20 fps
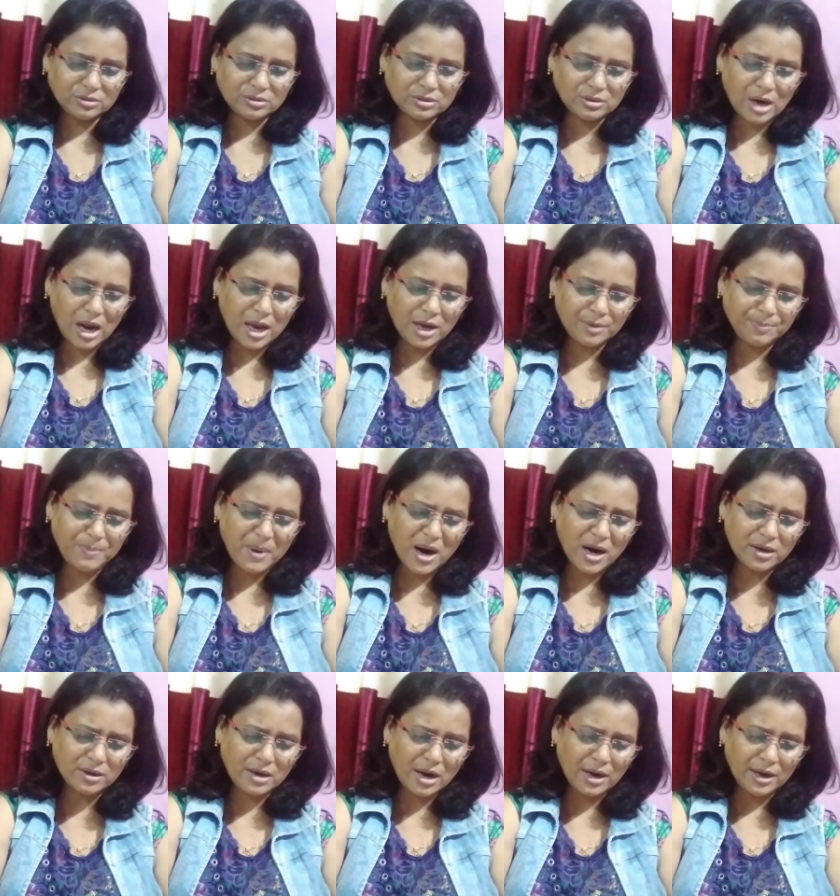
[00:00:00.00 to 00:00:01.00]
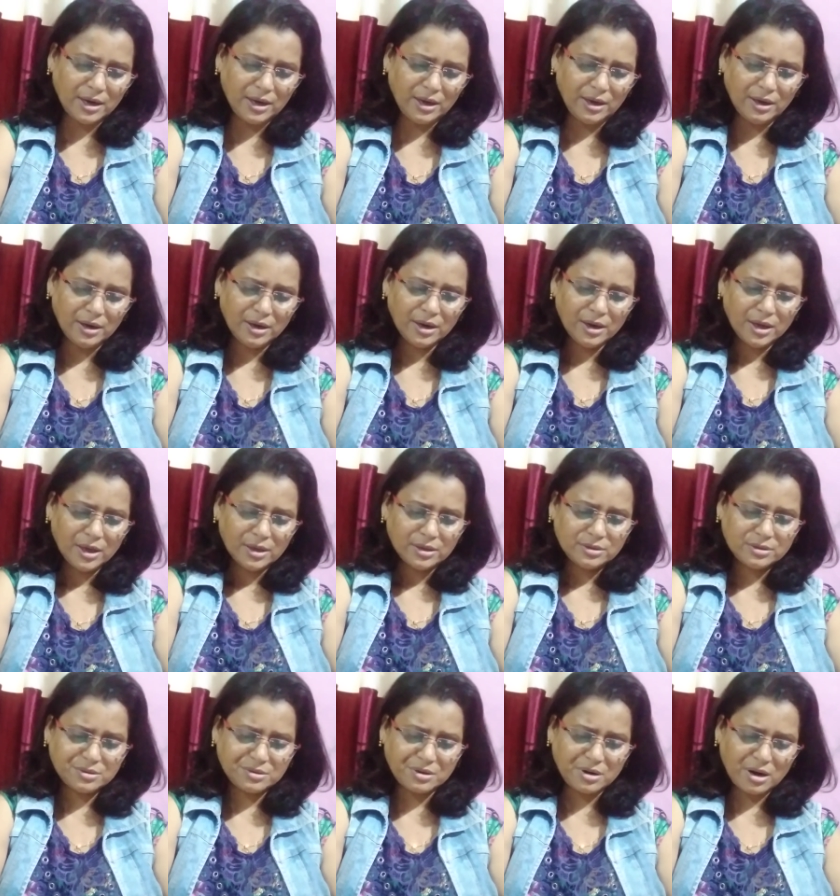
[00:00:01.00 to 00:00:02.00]
tripartite
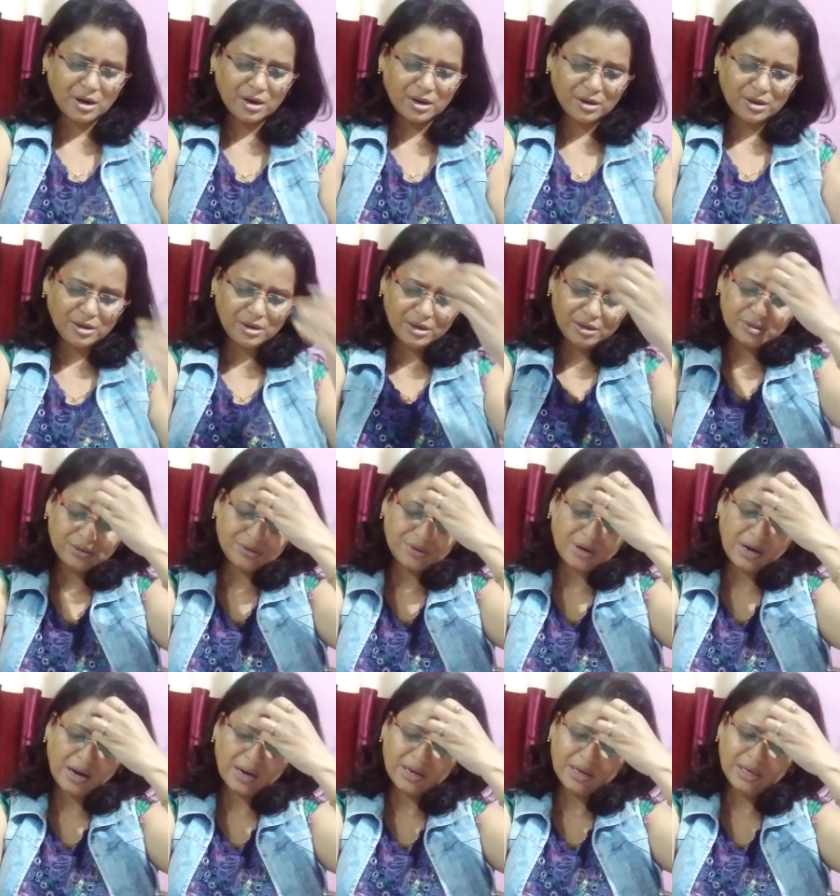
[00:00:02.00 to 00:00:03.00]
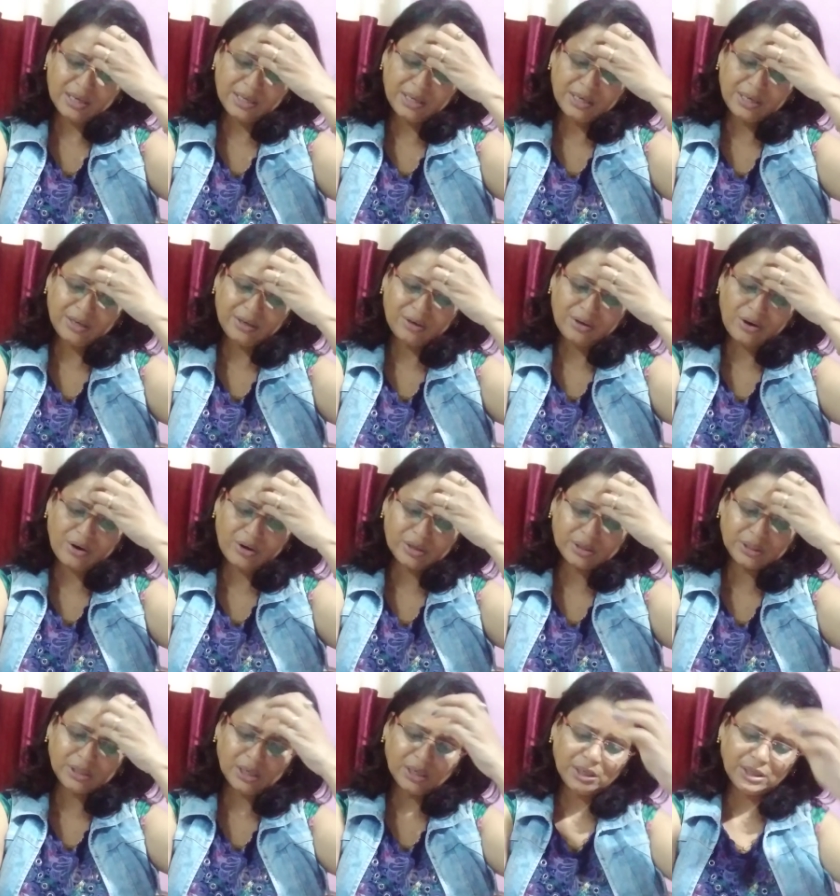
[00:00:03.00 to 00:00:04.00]
struggle in
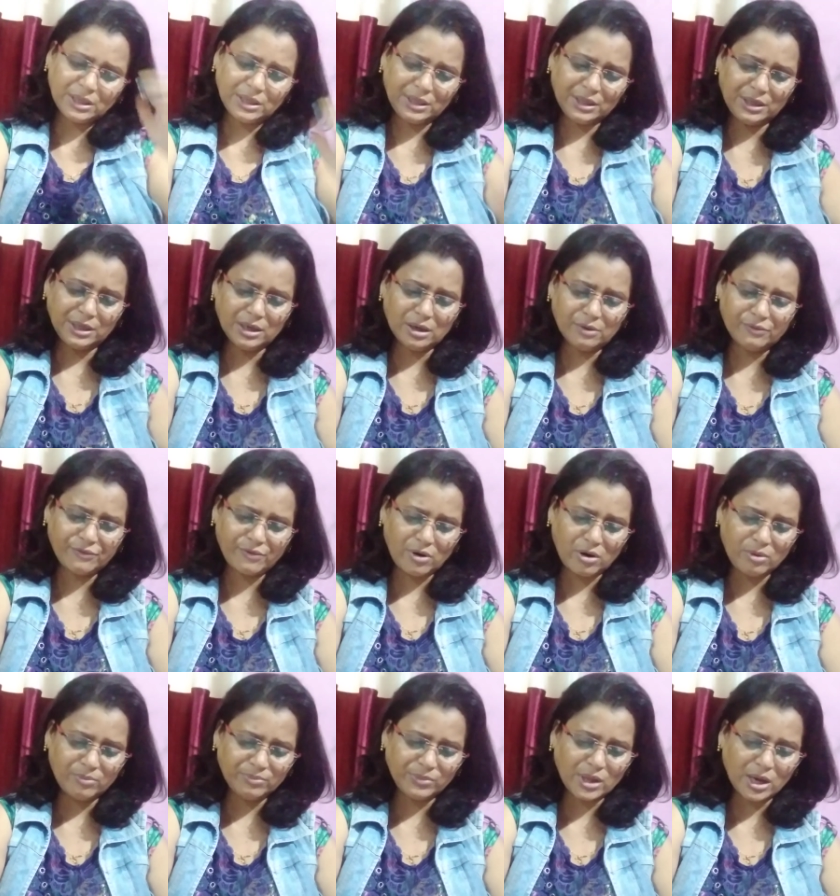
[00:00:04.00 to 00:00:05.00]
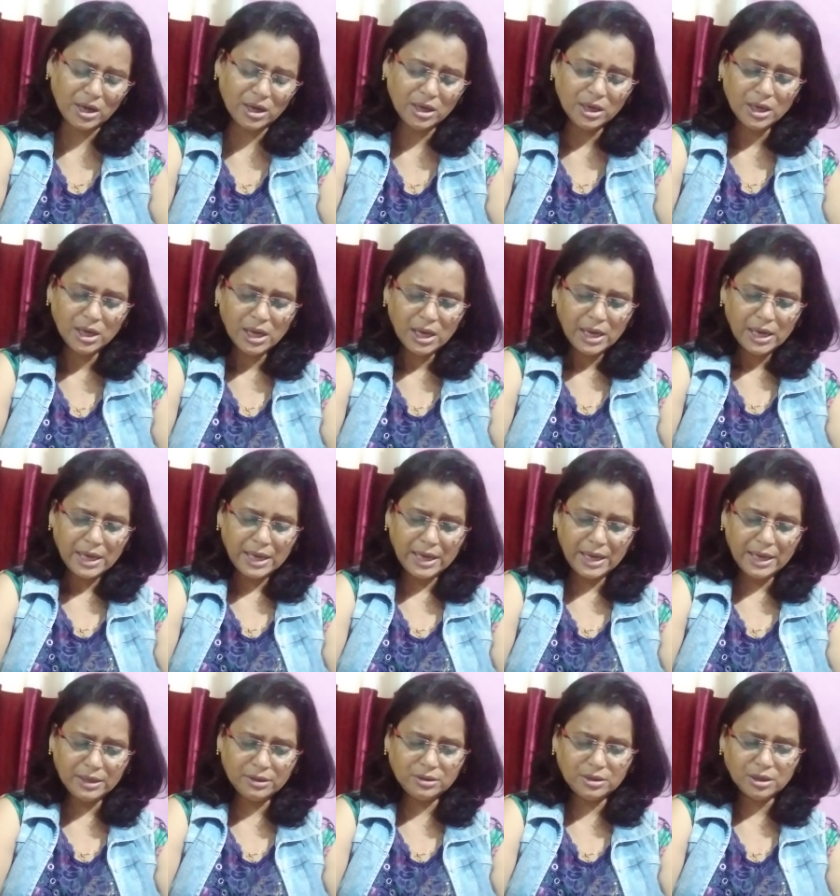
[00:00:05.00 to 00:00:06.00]
northern India from the
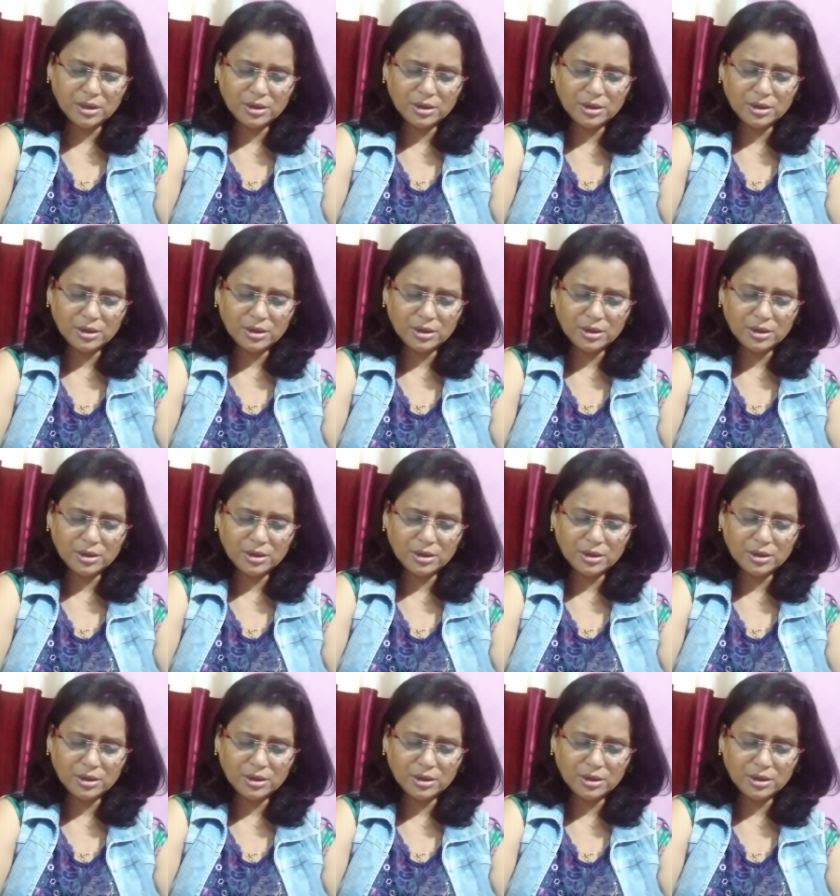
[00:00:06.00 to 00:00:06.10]
8th